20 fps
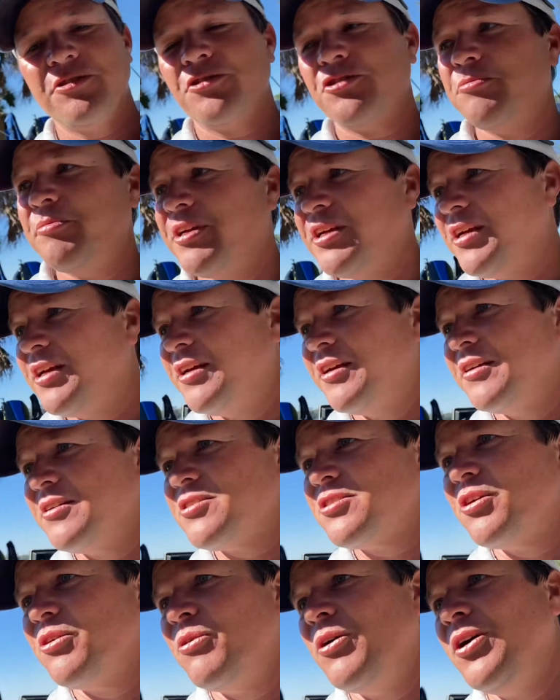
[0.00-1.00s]
Schmidt here.
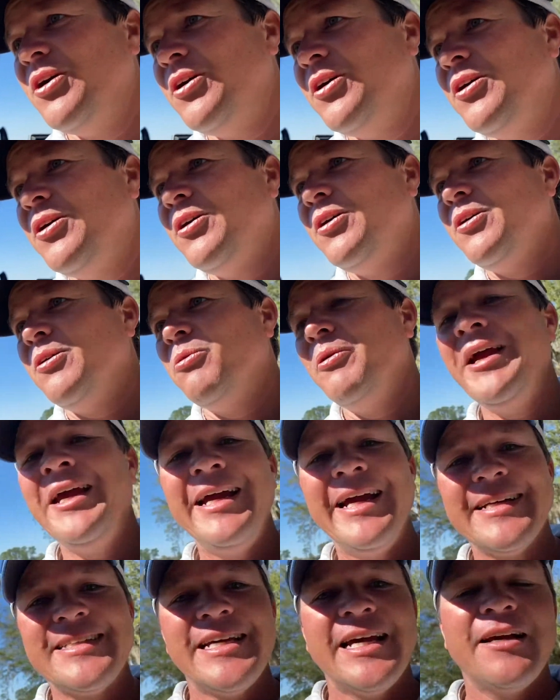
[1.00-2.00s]
So we ain't
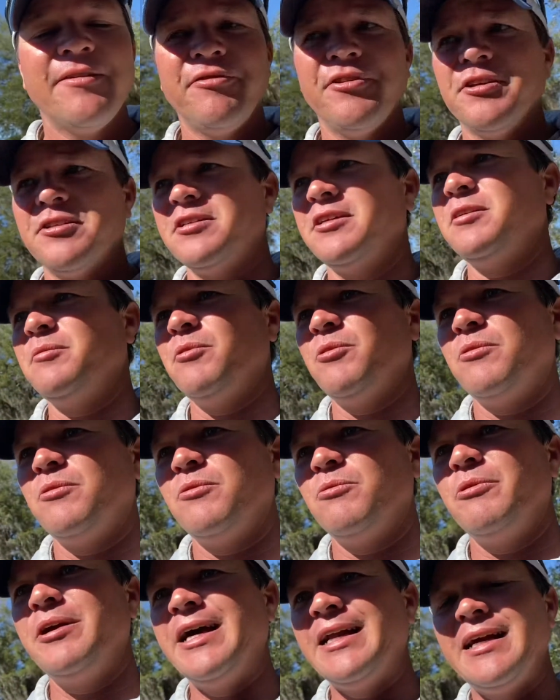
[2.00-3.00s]
got time for this anymore.
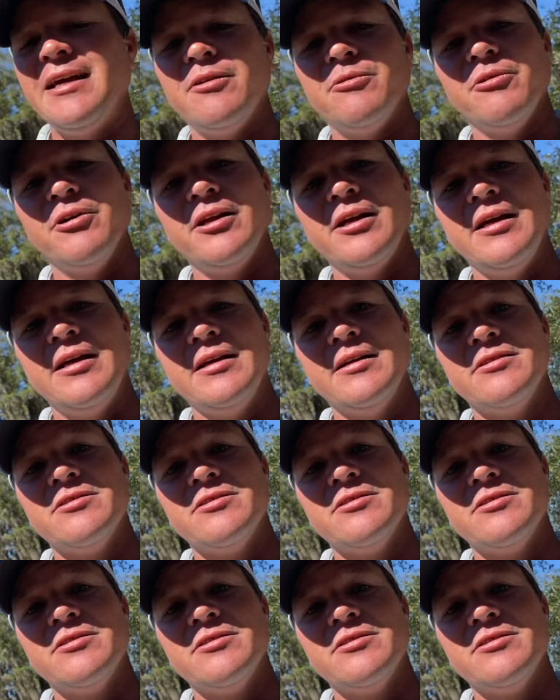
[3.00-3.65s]
We got to get ready.